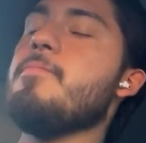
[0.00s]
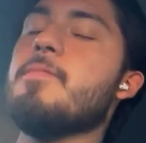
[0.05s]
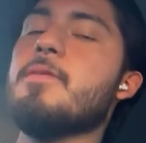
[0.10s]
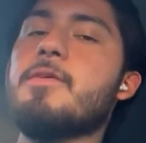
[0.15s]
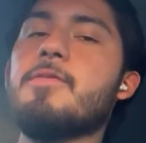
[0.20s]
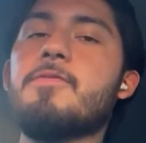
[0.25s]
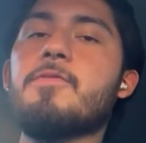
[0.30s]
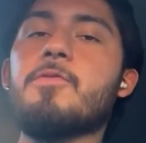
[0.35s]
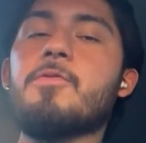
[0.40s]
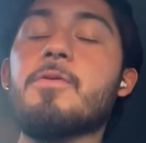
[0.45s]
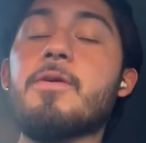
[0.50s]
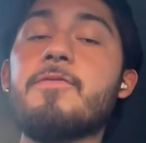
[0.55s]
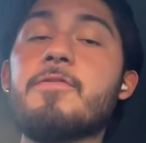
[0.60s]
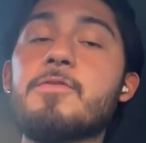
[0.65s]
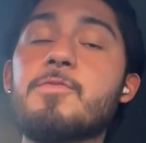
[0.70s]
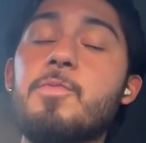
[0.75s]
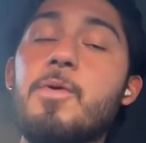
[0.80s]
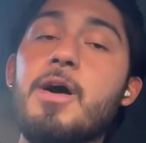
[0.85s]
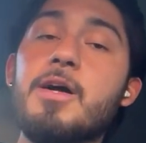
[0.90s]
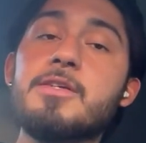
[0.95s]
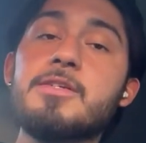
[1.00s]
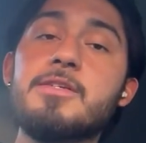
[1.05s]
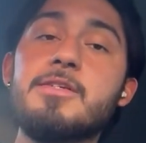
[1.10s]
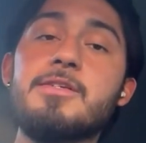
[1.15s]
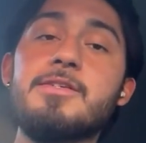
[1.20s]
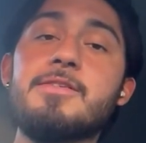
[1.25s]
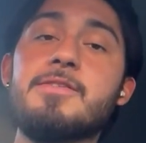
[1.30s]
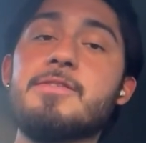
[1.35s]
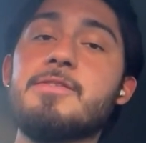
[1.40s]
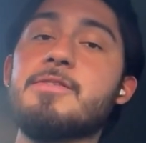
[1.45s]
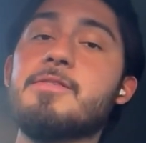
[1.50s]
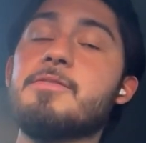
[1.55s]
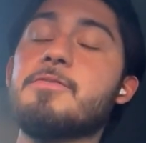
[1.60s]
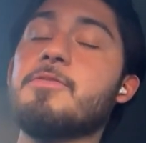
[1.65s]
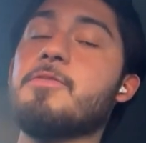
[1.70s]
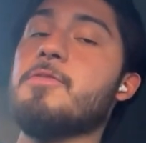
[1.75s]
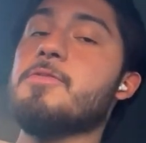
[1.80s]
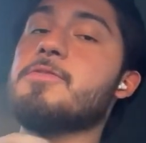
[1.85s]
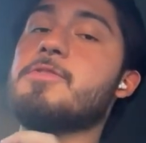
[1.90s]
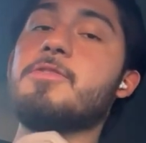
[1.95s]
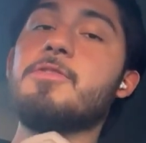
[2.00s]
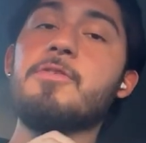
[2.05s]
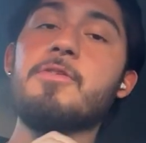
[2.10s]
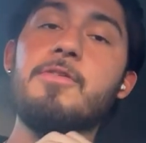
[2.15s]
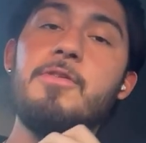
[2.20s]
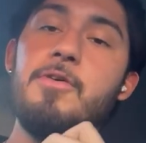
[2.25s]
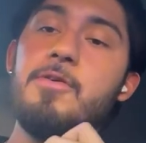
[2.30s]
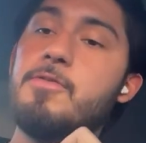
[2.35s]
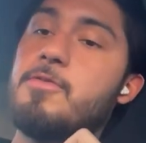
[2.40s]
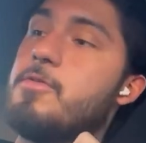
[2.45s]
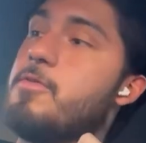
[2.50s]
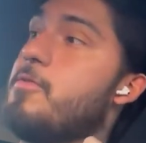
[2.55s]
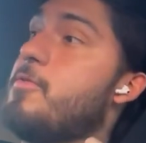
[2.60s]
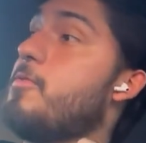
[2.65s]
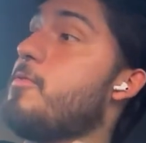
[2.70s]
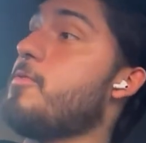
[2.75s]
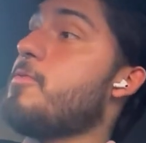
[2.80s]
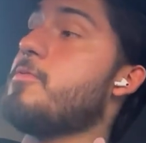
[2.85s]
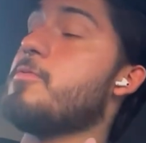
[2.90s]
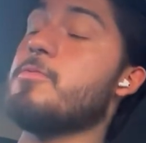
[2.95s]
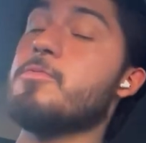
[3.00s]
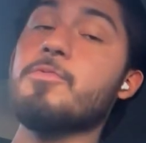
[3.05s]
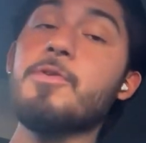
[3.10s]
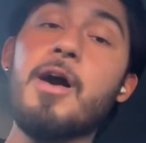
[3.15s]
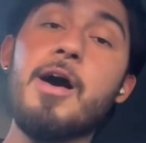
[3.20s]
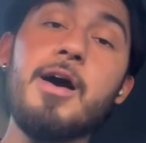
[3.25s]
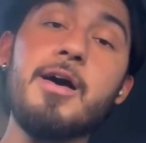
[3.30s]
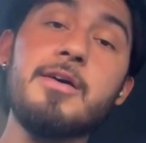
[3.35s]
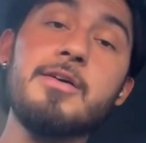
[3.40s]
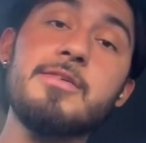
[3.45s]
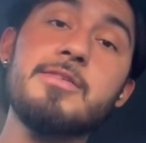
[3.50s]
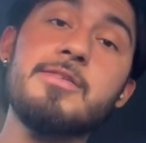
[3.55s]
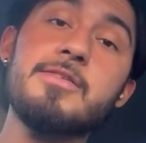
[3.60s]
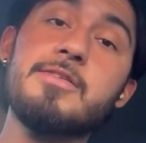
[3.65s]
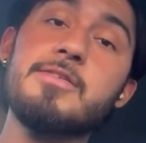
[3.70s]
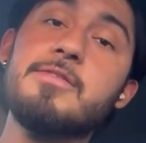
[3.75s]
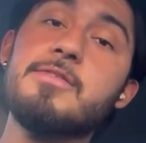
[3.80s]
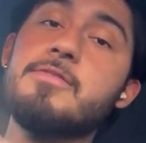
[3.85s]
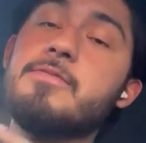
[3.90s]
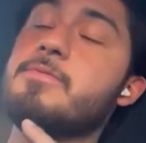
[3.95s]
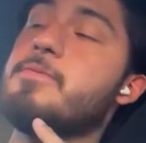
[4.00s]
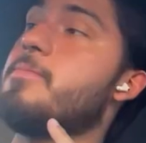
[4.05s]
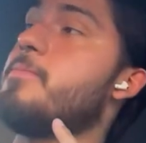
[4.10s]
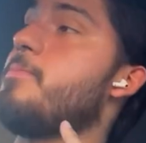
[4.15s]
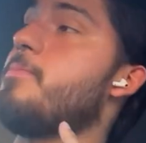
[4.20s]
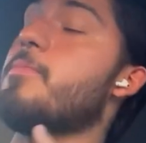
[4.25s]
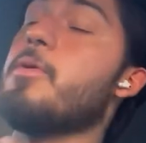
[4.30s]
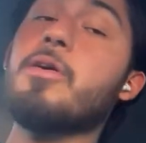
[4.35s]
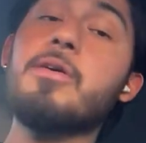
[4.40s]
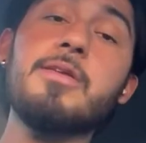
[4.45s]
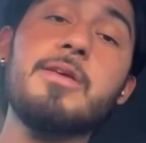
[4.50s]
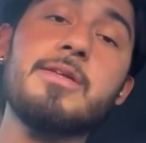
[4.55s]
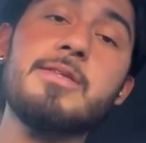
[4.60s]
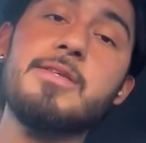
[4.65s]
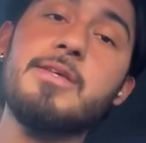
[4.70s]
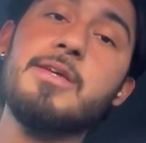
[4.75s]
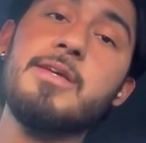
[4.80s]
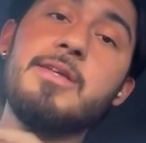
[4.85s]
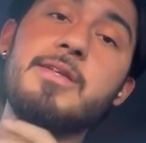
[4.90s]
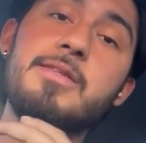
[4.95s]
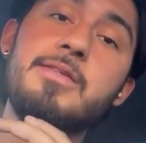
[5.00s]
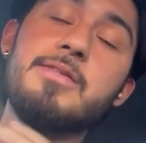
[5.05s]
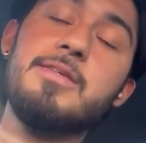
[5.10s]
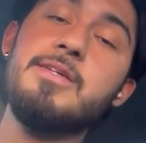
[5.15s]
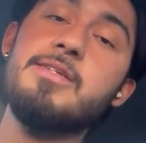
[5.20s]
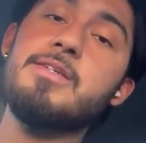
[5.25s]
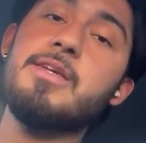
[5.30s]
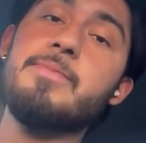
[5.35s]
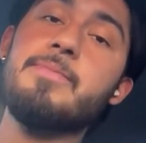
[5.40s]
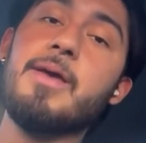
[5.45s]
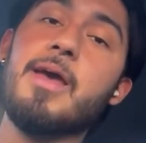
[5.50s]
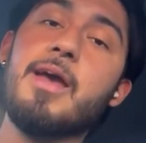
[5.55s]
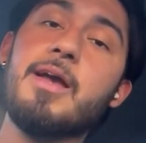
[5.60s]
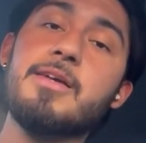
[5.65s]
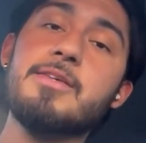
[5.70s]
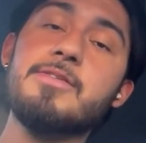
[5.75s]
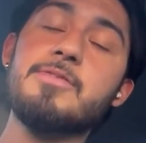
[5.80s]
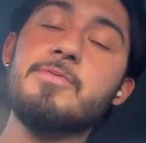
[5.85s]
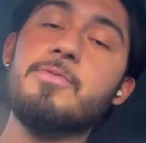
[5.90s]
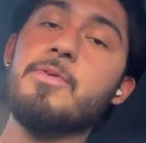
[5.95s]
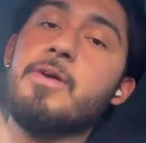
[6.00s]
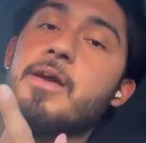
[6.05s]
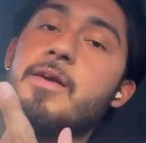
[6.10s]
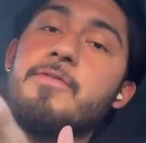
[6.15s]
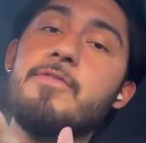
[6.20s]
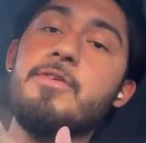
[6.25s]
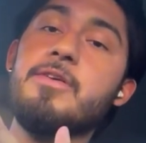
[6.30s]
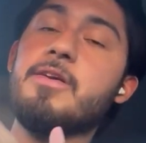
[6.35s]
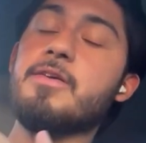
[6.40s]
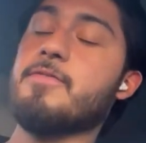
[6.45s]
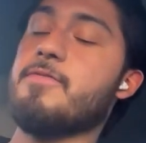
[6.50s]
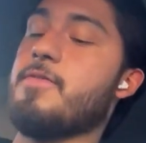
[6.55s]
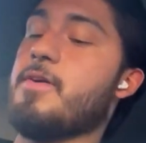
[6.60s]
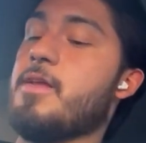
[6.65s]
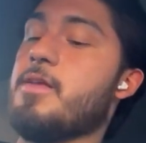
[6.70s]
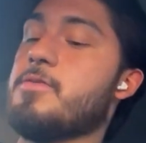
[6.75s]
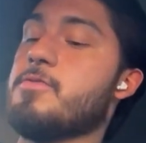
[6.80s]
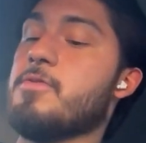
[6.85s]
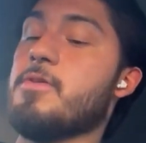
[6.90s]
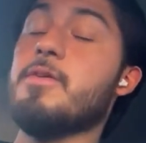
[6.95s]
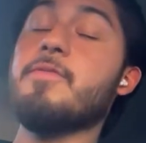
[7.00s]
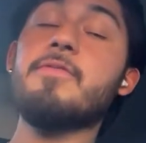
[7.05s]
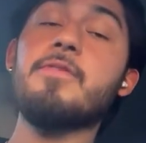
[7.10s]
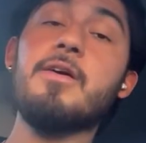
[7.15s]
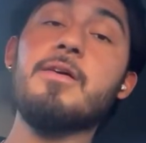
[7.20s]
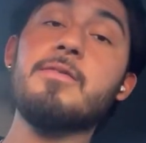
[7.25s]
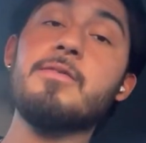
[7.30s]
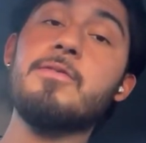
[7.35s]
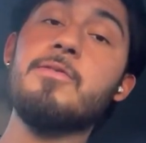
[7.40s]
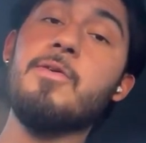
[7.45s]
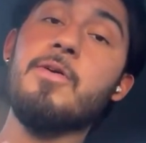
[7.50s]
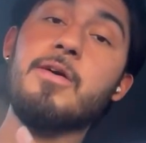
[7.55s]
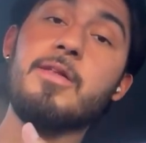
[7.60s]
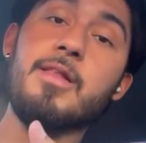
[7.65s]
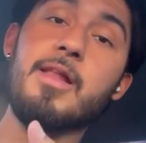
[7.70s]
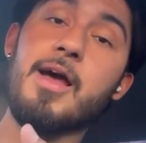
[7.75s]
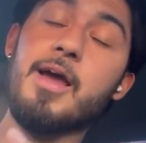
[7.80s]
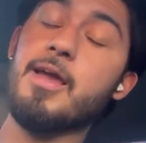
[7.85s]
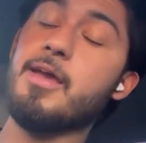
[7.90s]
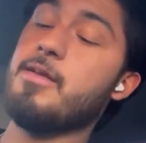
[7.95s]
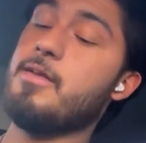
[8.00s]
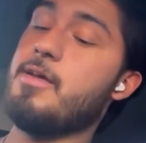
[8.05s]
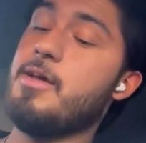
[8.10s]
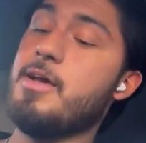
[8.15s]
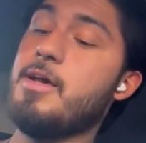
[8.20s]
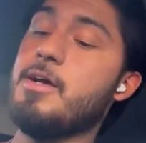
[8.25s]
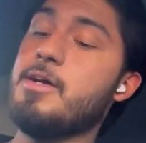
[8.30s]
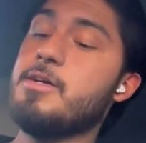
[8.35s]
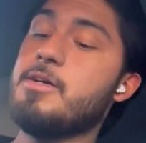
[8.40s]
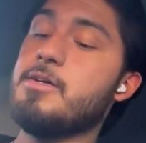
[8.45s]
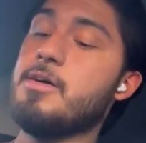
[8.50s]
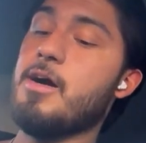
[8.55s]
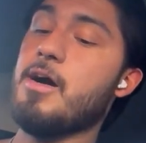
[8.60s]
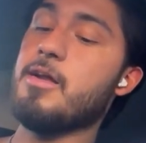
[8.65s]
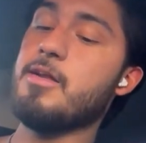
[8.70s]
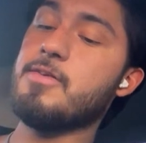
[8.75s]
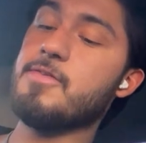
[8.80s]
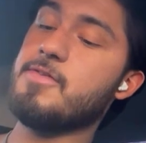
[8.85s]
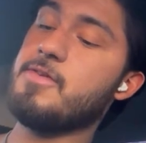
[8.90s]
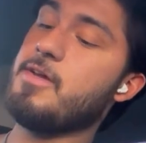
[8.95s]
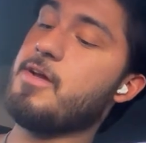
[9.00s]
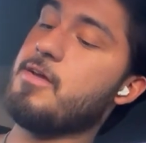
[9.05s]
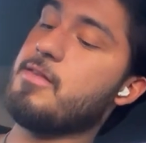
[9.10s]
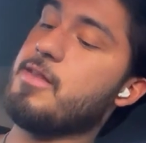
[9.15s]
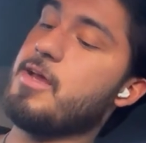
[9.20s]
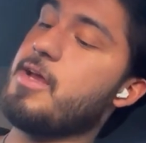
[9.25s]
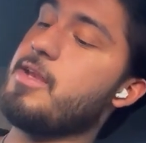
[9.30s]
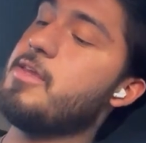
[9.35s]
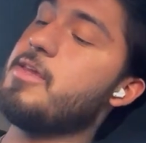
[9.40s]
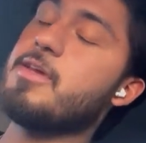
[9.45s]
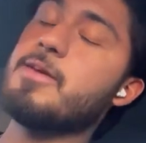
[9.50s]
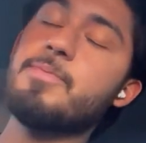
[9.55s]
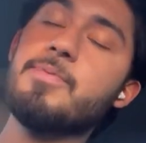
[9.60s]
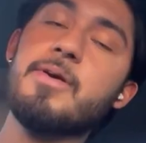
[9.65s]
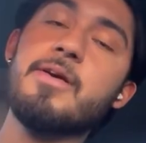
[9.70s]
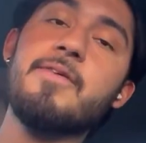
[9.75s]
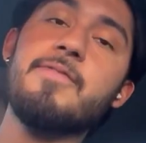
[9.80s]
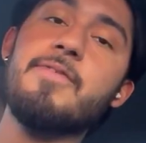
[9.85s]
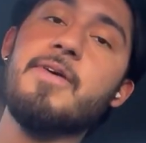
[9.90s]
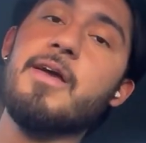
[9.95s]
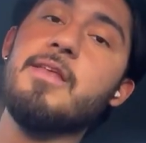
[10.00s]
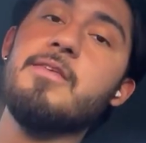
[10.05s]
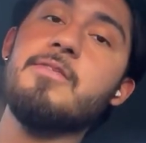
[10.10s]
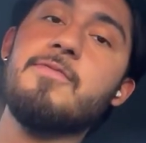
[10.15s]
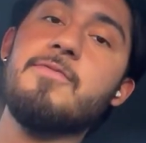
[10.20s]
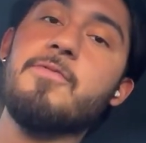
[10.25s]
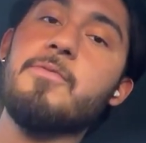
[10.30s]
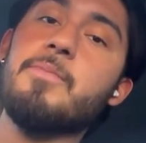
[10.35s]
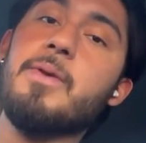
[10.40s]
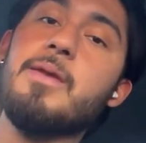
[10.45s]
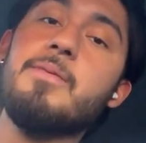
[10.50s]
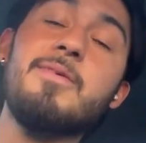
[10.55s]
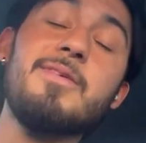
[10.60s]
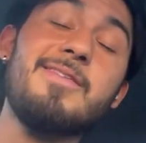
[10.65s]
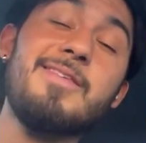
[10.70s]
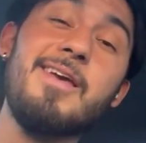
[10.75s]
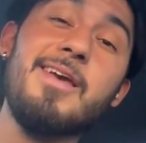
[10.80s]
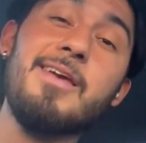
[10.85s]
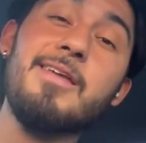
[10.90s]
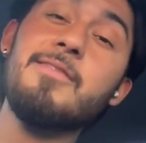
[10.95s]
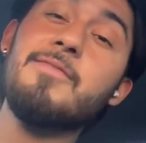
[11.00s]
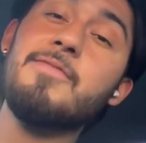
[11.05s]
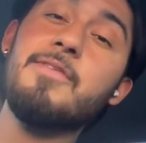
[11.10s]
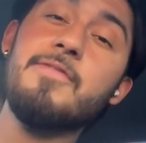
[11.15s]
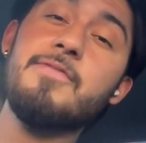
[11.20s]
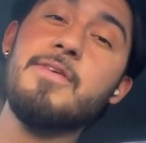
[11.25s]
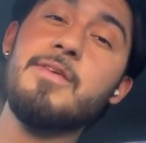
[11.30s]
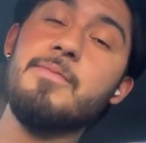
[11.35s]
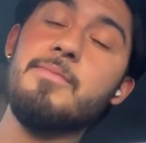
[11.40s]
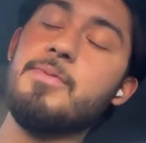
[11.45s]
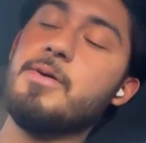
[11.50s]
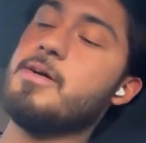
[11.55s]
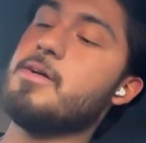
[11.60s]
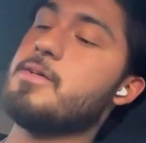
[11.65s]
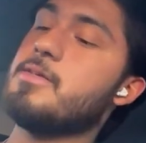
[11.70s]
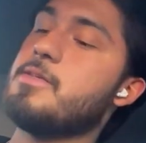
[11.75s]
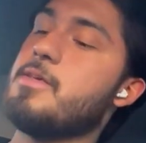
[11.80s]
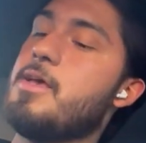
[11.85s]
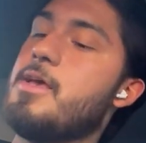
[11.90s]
So whoever's watching this, go to your local Ross, Burlington, TJ Maxx, wherever you can find this, or even go online. Honestly, online you could probably find this for maybe 10, 15 bucks.